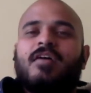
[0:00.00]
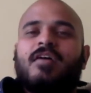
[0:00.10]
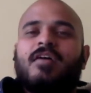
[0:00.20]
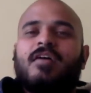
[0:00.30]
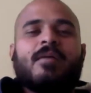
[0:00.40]

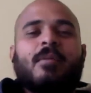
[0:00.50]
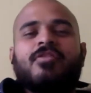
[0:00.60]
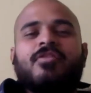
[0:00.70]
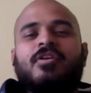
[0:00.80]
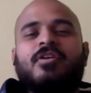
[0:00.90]
forgetting
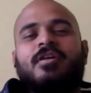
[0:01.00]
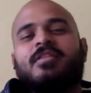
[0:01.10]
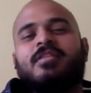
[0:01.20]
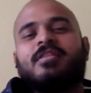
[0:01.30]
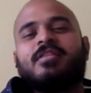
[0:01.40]
about
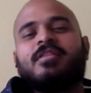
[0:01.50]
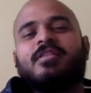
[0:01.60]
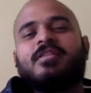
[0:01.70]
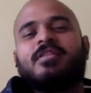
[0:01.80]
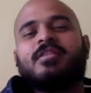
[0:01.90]
the financial
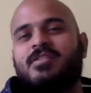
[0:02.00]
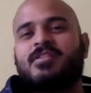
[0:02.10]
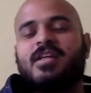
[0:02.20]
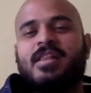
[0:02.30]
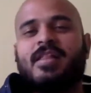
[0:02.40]
aspect.
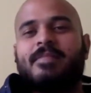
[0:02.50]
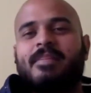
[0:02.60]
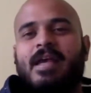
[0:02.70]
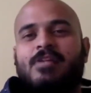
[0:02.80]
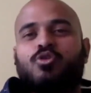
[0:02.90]

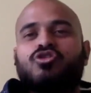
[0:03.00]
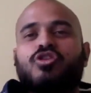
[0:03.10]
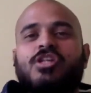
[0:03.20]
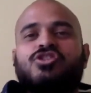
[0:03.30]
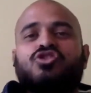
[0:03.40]
It's
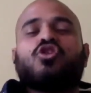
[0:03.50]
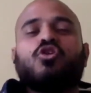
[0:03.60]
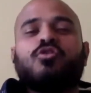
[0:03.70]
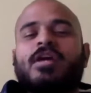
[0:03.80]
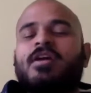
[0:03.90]

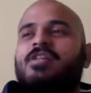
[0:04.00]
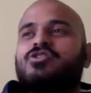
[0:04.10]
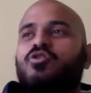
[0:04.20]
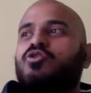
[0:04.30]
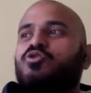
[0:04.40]

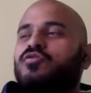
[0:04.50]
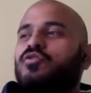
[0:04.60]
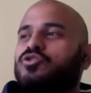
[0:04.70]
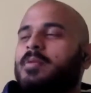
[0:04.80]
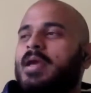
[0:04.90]
so
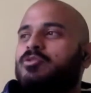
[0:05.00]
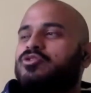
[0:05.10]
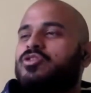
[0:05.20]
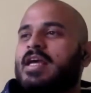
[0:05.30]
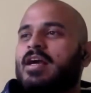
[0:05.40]
useful to be able to
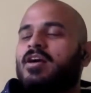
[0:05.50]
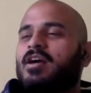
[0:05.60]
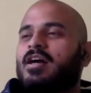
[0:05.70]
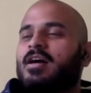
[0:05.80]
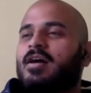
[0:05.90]
think.
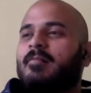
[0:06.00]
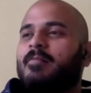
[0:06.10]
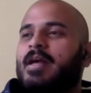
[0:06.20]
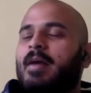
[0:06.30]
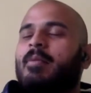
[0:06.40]
I
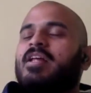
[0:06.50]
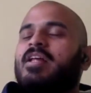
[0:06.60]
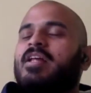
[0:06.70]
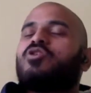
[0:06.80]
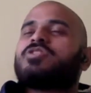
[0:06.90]
mean, it's
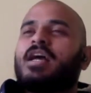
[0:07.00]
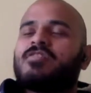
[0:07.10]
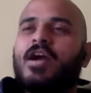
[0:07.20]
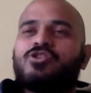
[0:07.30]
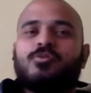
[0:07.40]
so
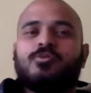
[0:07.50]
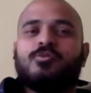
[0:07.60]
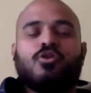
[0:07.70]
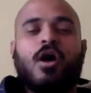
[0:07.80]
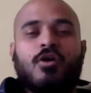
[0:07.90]
satisfying to
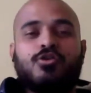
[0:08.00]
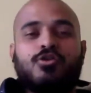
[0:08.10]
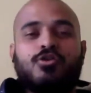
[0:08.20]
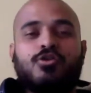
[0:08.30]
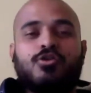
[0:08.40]
know how
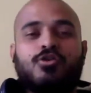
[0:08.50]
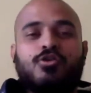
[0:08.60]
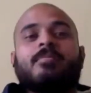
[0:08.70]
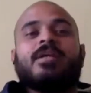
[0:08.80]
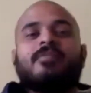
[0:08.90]
useful you
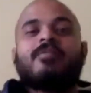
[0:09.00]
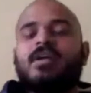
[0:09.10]
can be